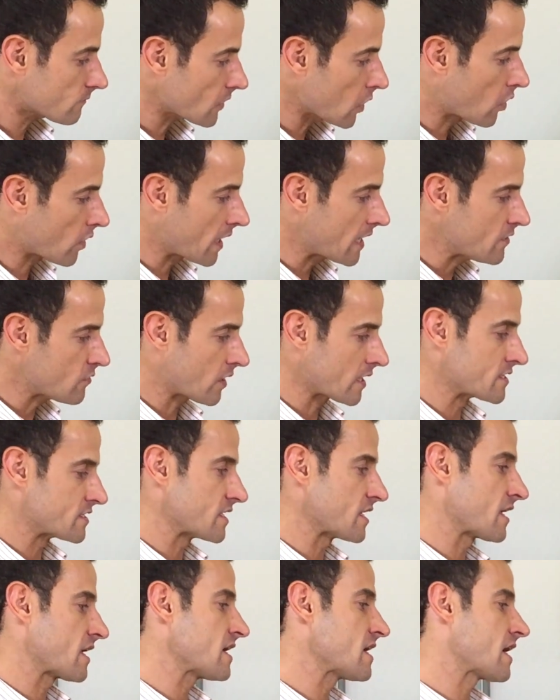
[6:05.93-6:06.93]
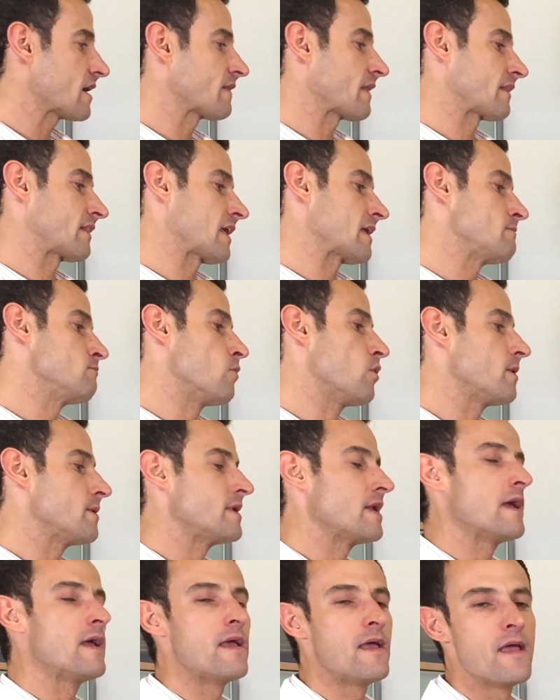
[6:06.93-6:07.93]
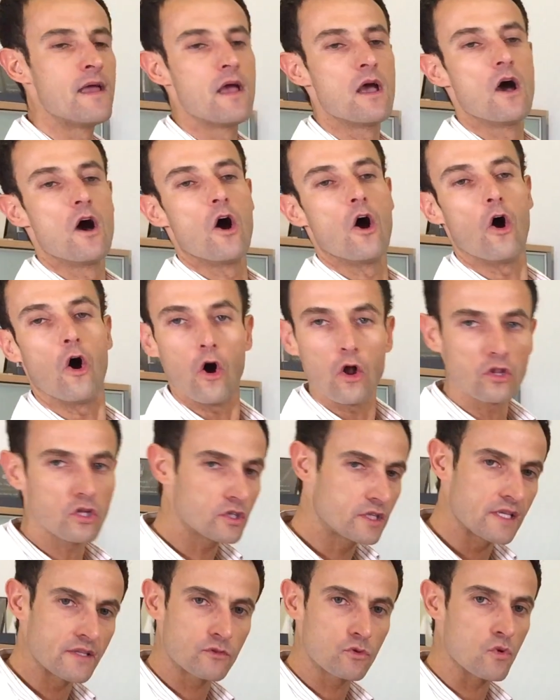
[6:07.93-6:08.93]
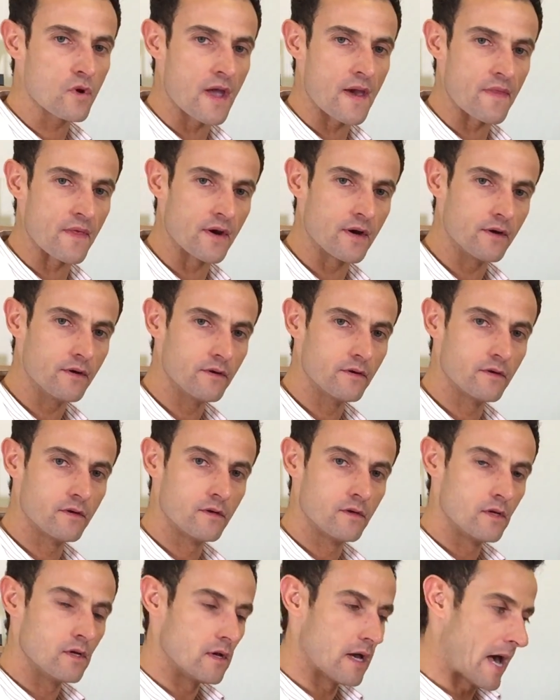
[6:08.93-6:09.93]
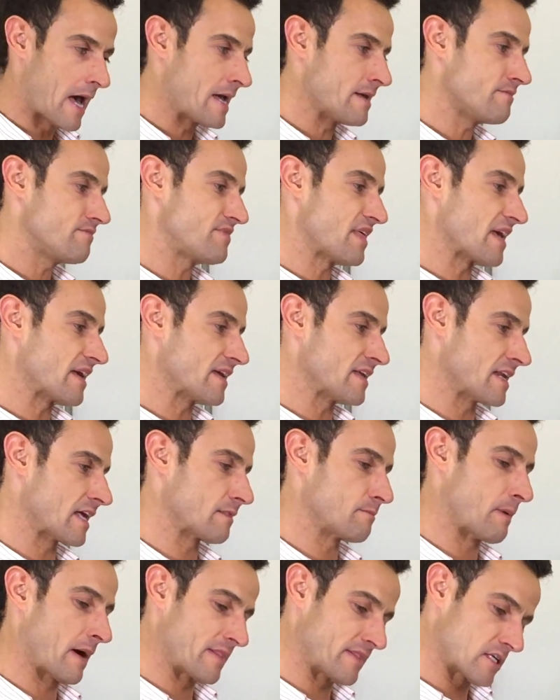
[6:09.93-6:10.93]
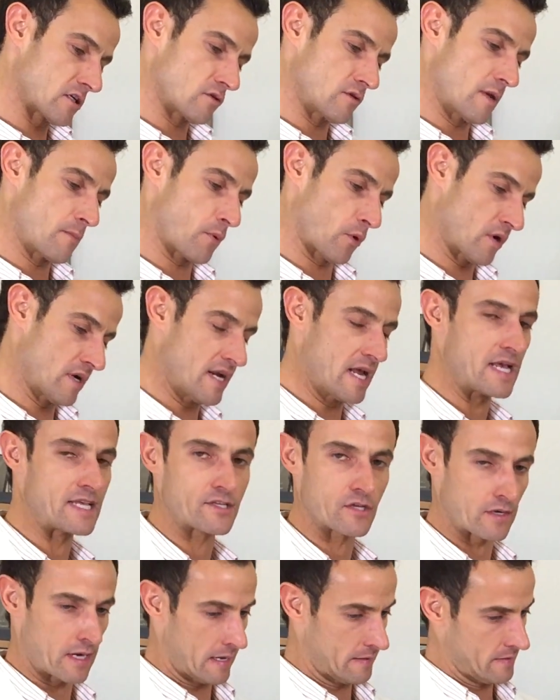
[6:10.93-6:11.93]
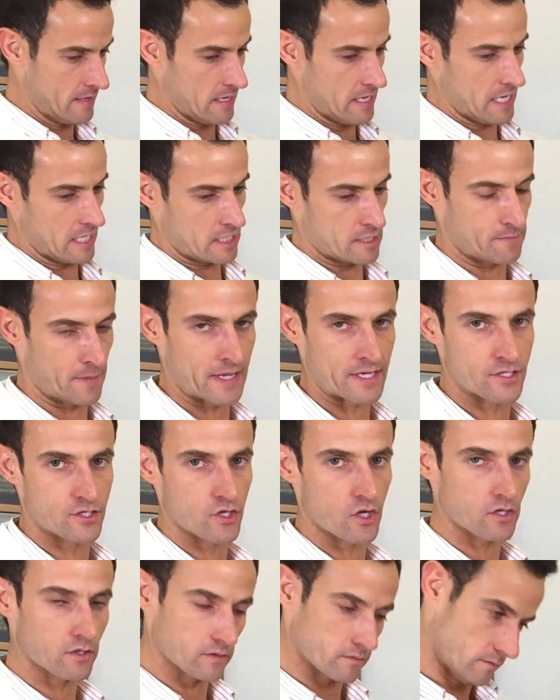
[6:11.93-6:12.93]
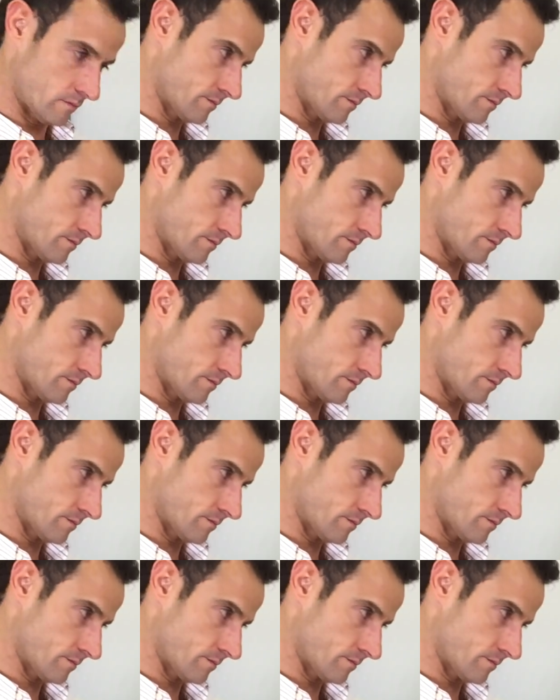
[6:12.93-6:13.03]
Okay, you can see here that I'm moving all the teeth together. I'm taking advantage of the proclination and the expansion